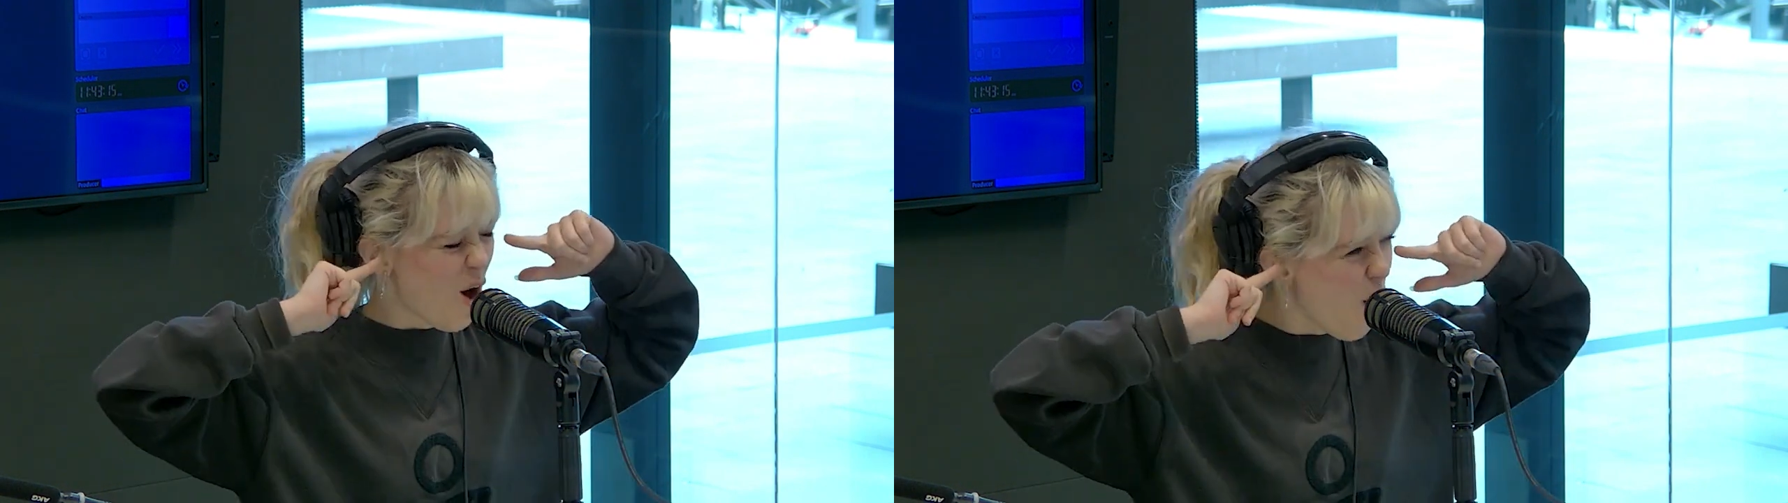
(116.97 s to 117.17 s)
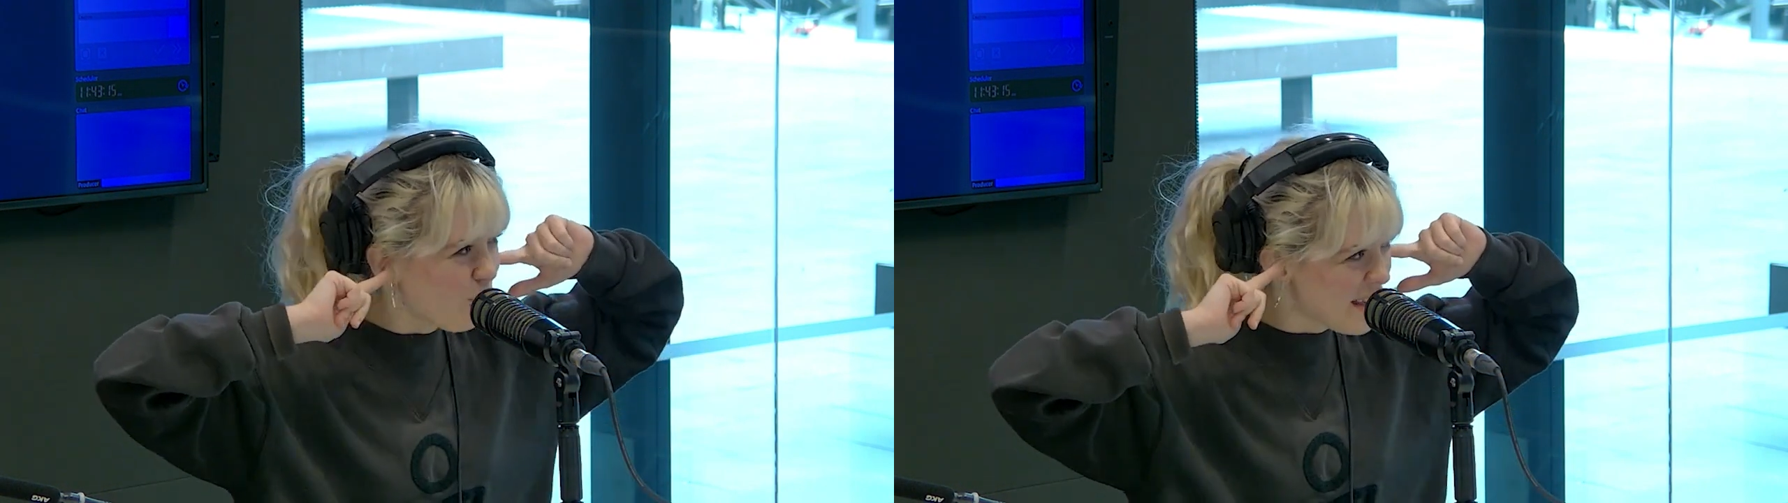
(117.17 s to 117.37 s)

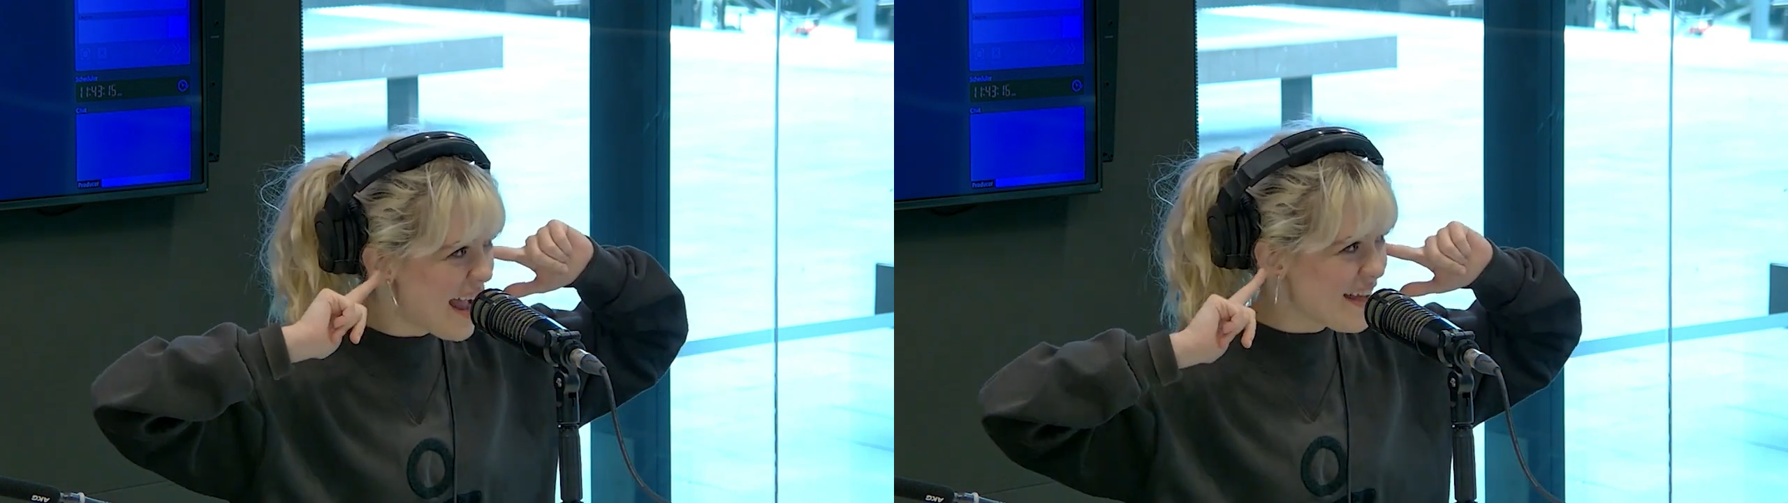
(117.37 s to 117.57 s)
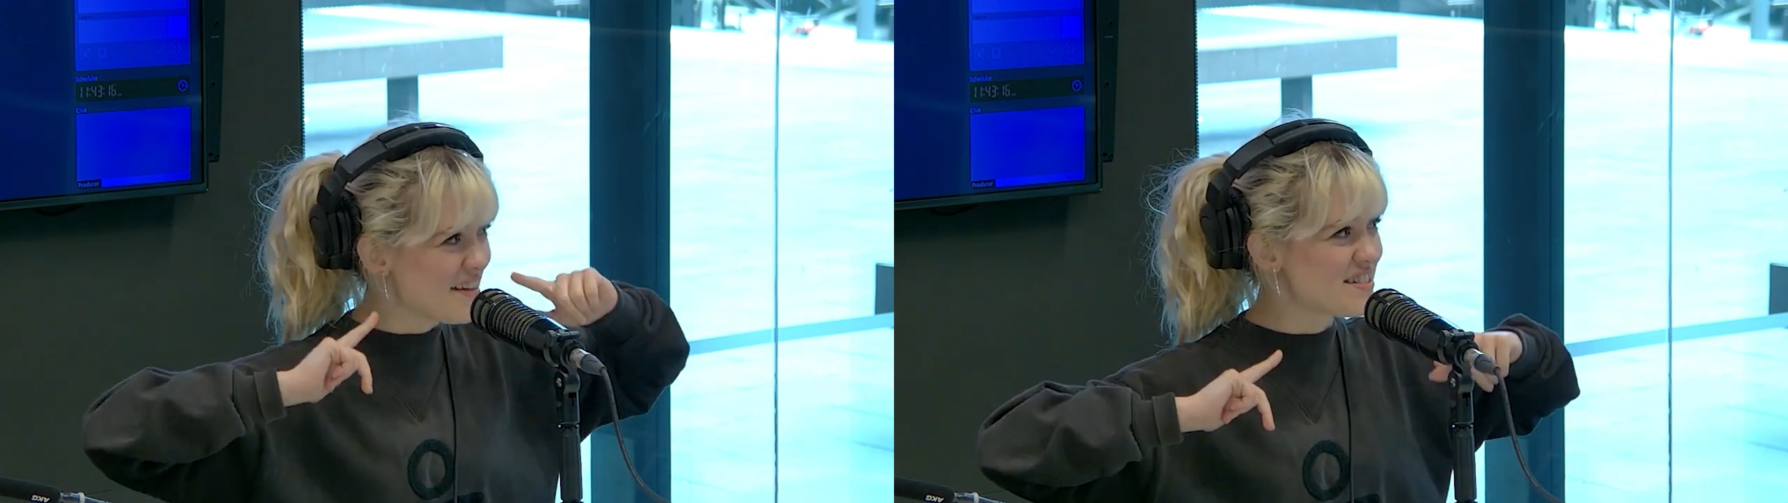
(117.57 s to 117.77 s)
whole
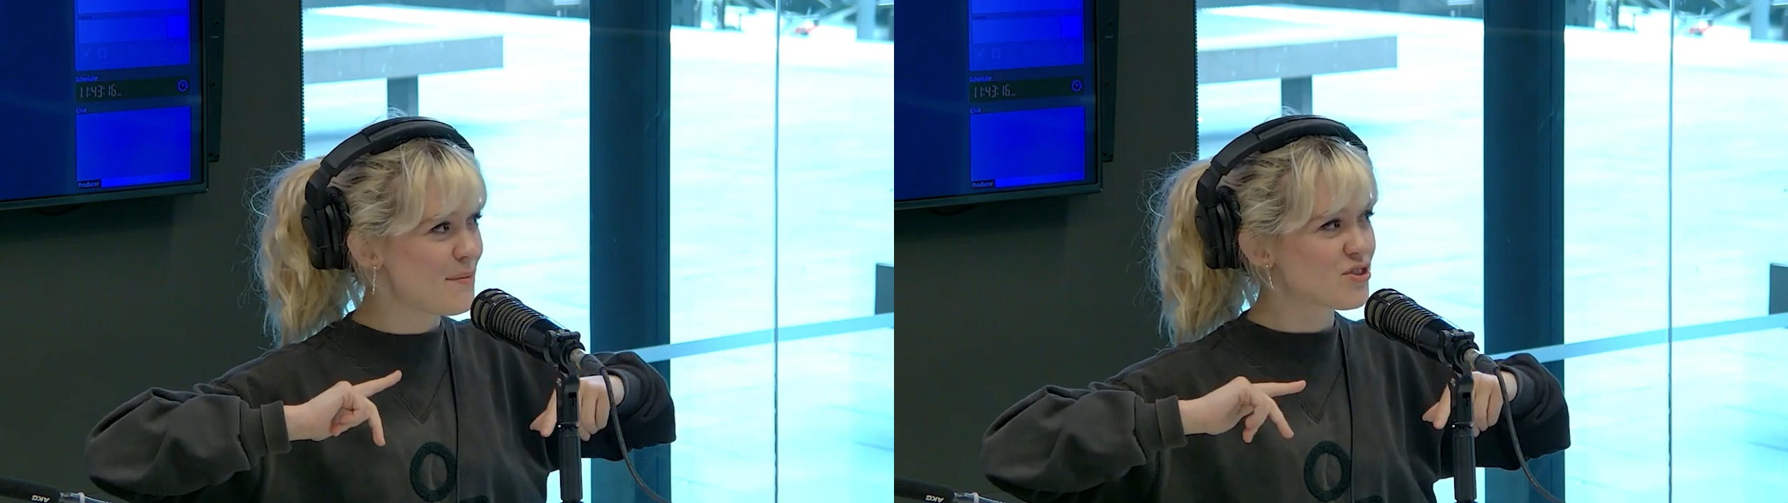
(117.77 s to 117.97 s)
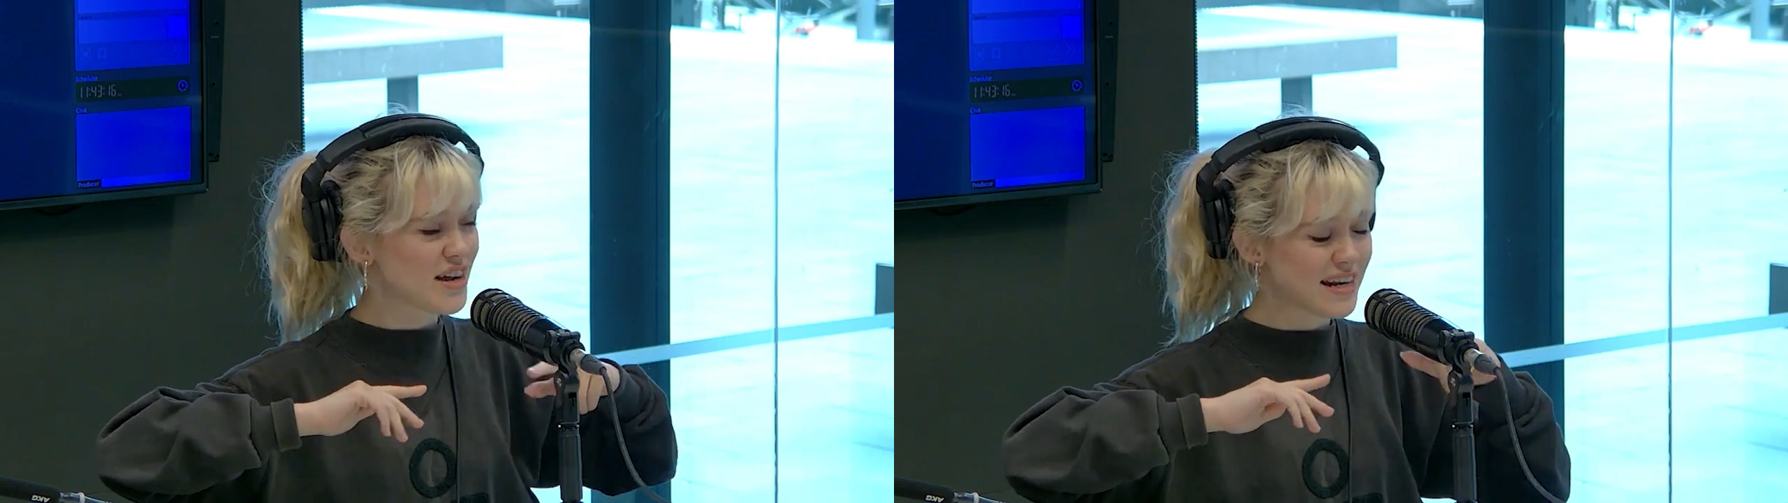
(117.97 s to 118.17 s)
day, and then oh,
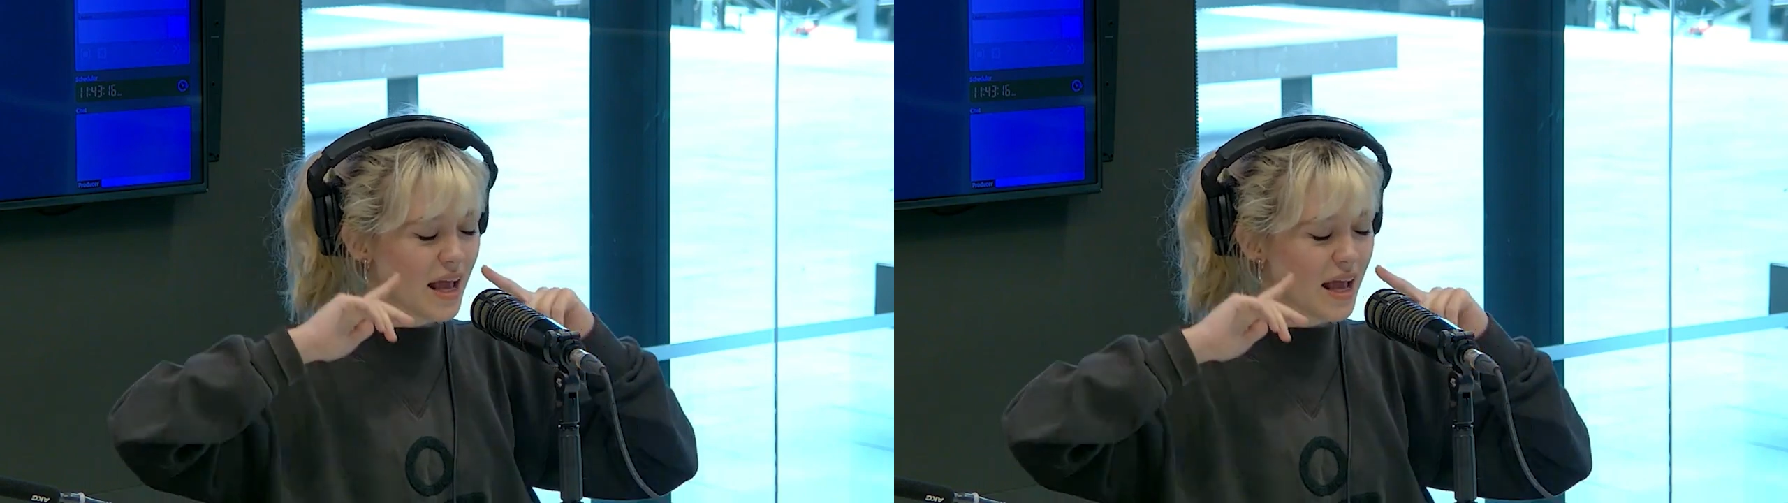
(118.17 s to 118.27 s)
demonstrated no.